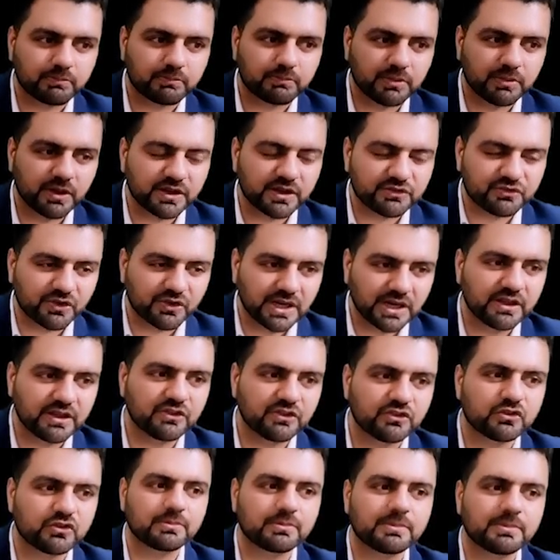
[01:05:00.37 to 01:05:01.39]
trading
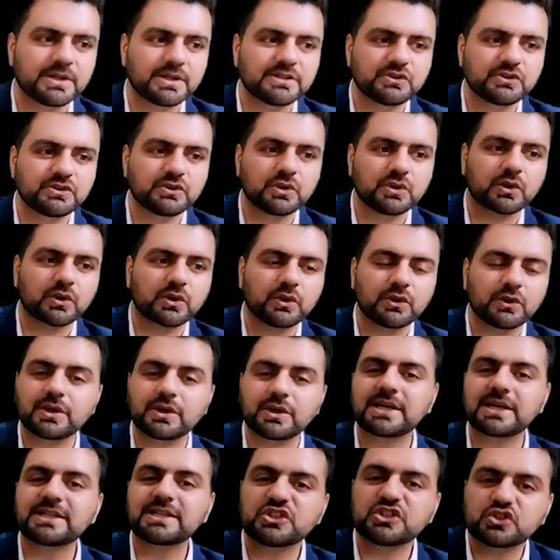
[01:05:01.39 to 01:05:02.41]
instruments, you are going to
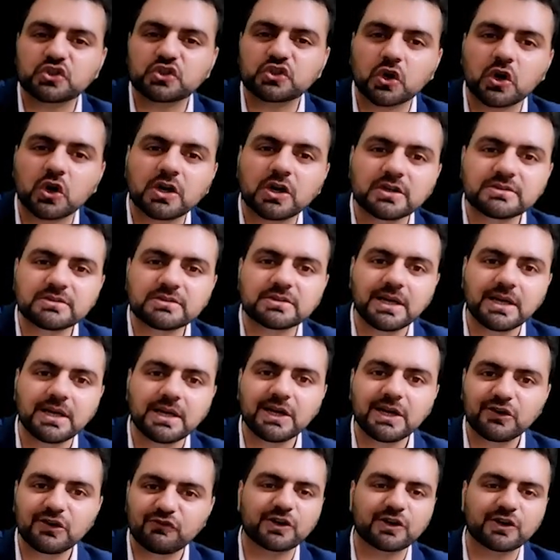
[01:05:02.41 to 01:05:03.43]
get the stocks
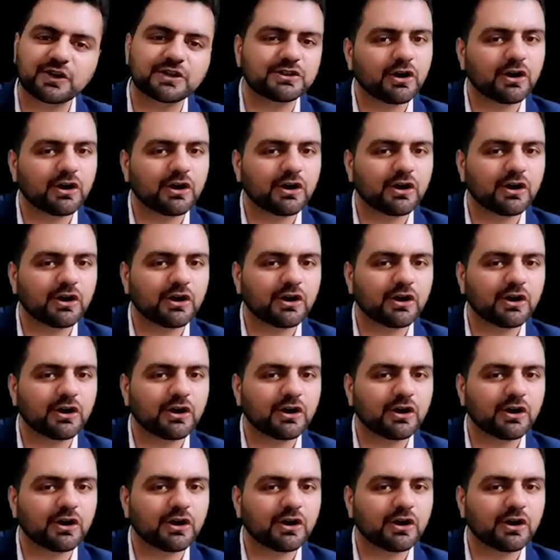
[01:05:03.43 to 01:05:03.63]
worth of